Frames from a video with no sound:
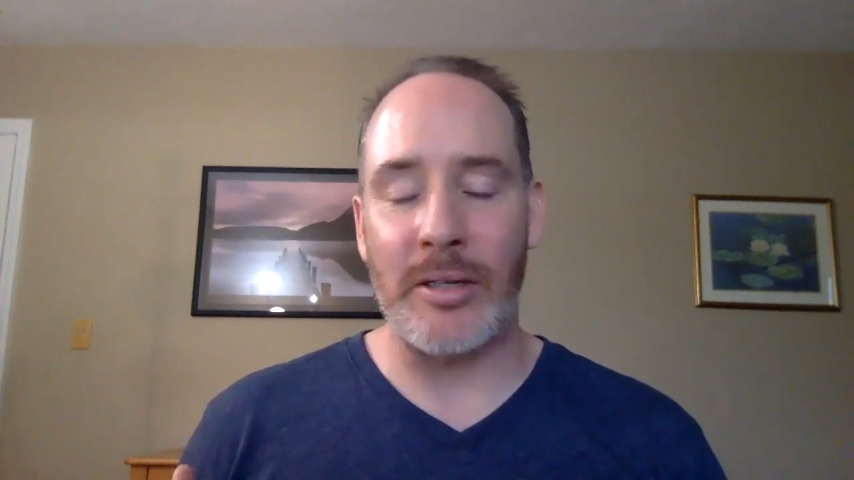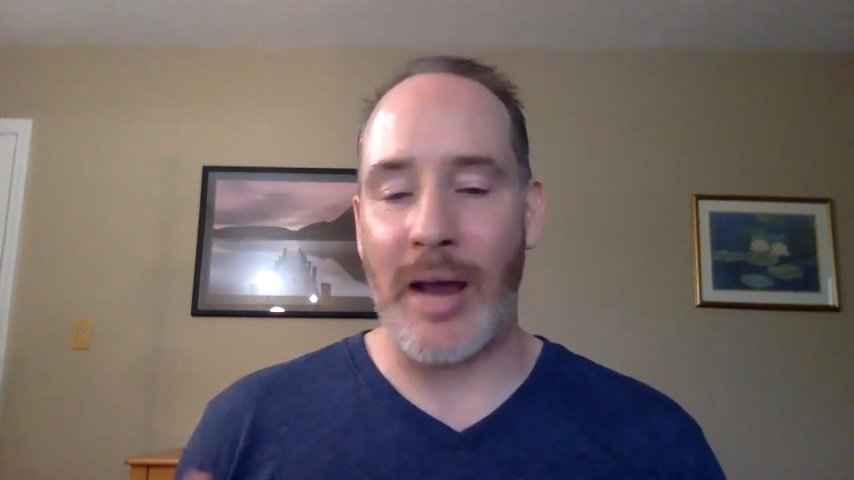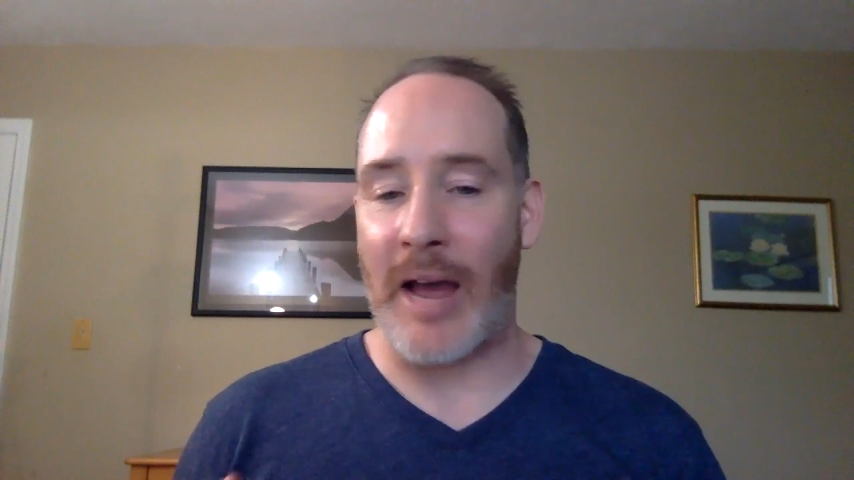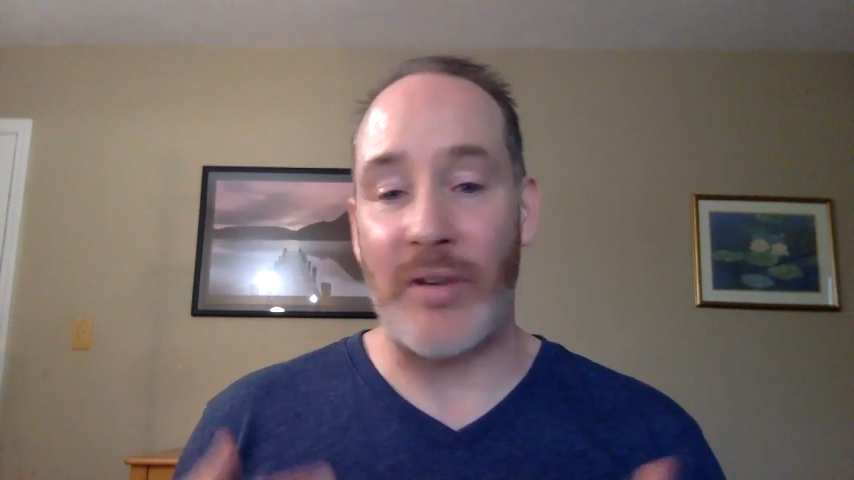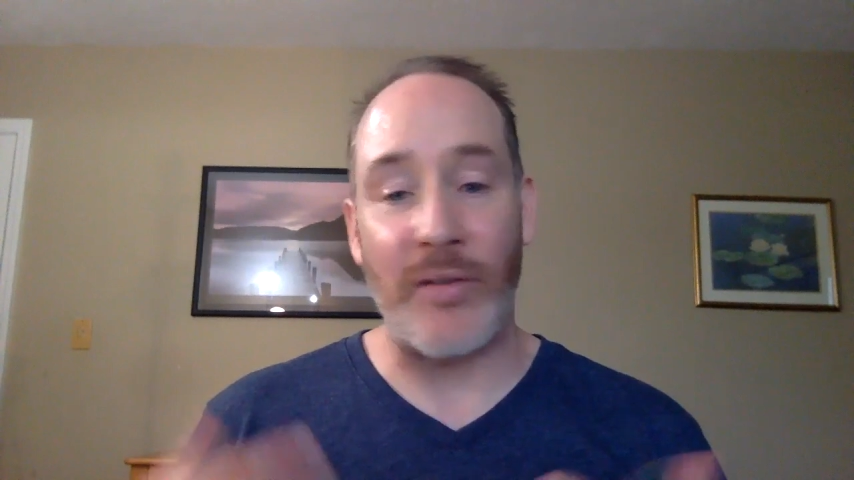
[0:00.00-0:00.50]
to
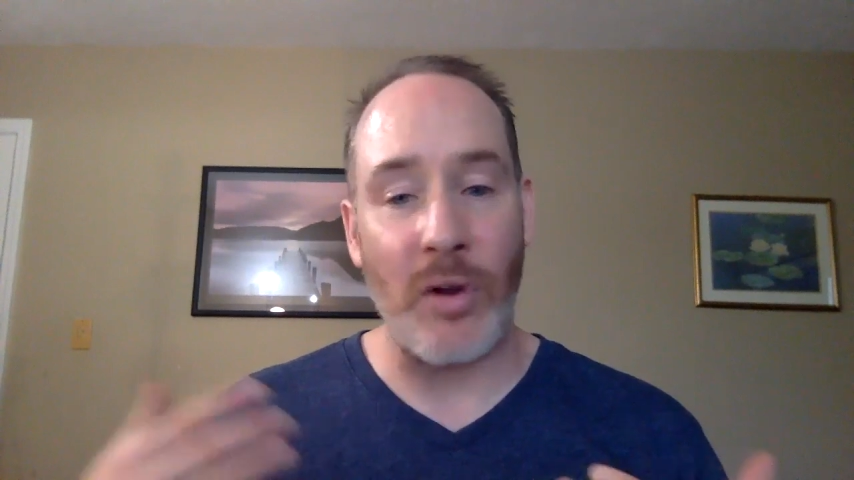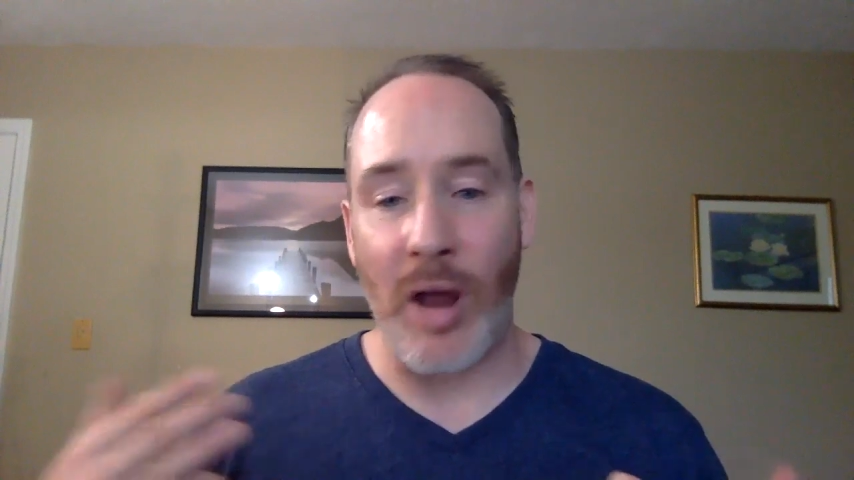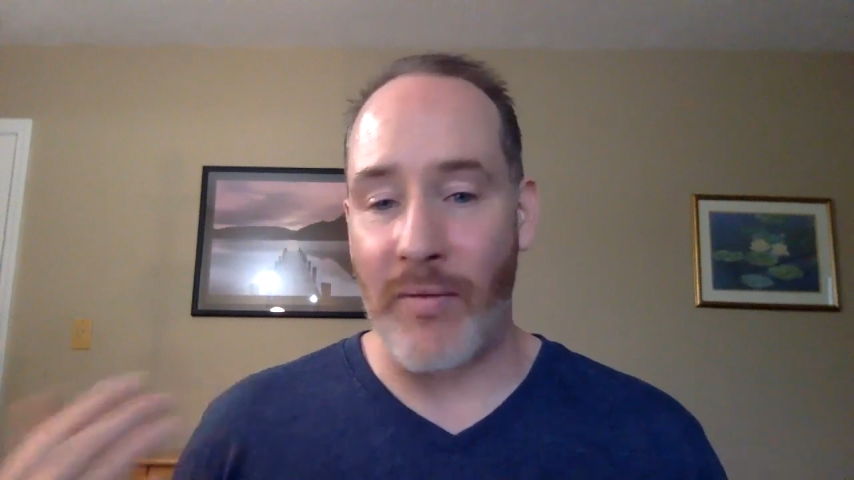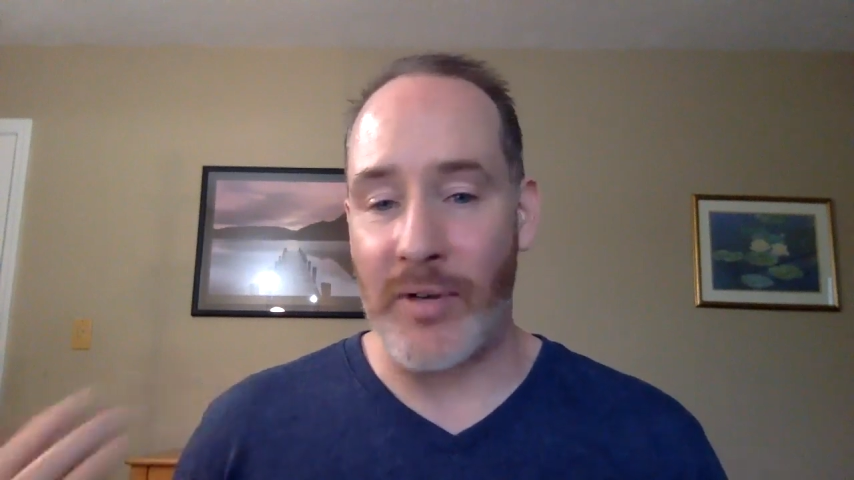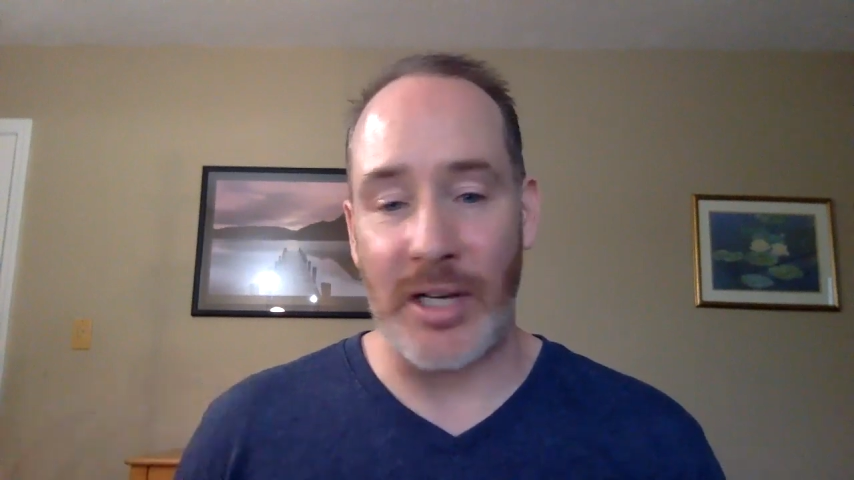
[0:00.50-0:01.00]
have difficult
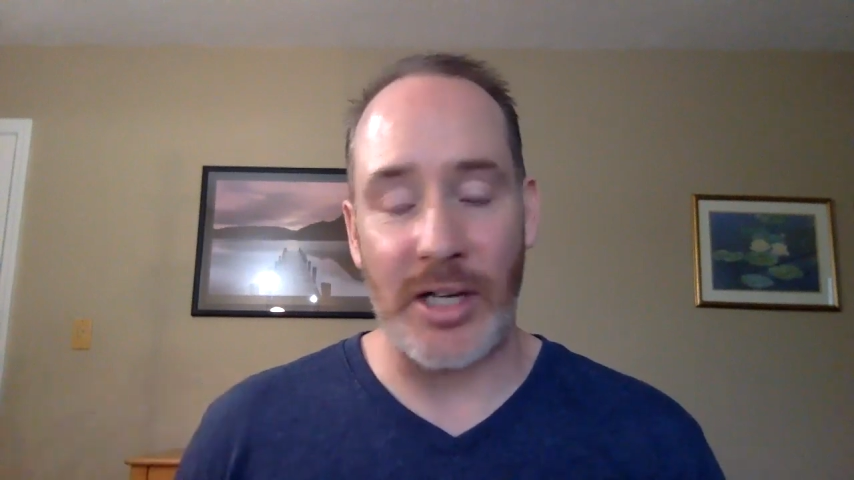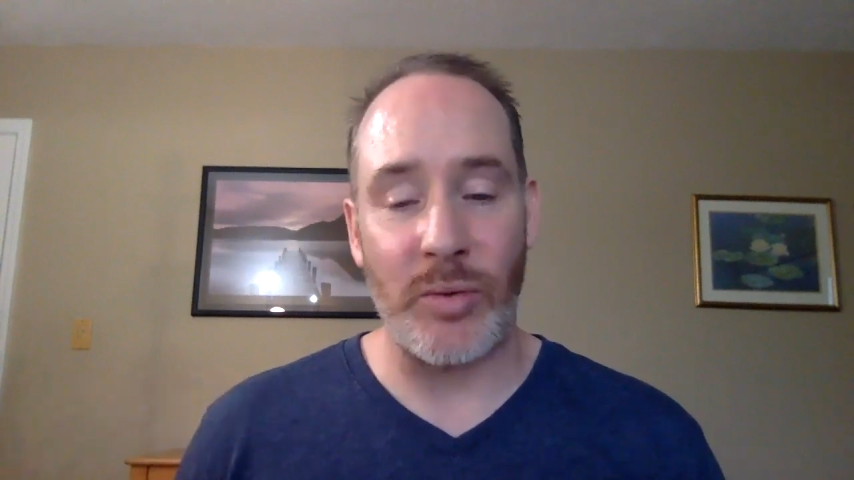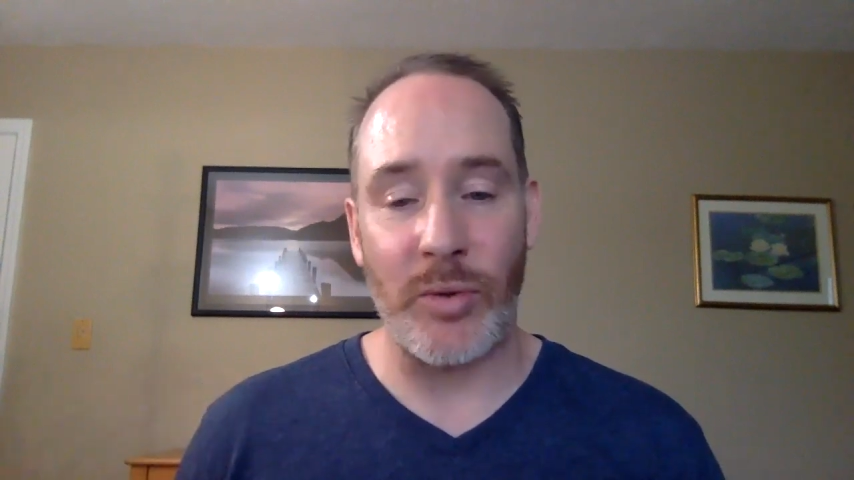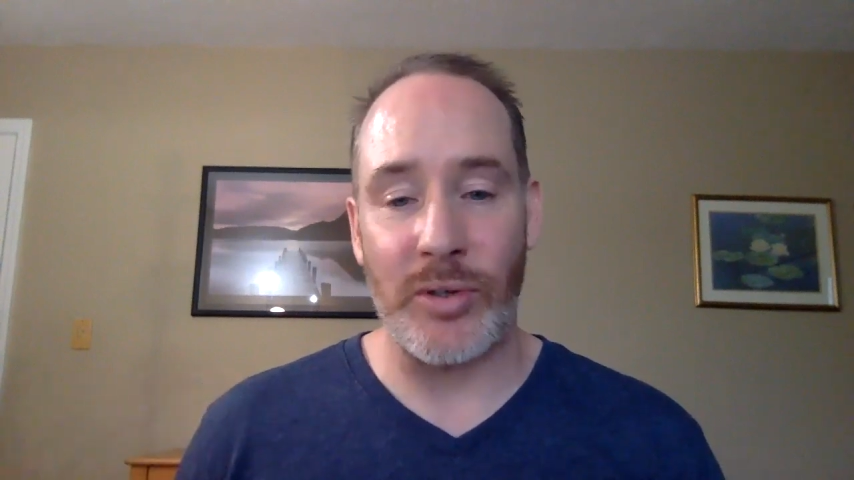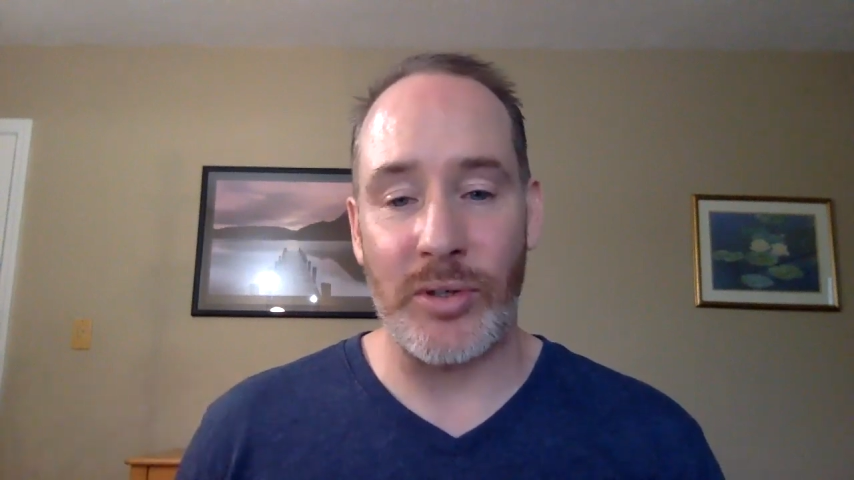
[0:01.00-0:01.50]
conversations with your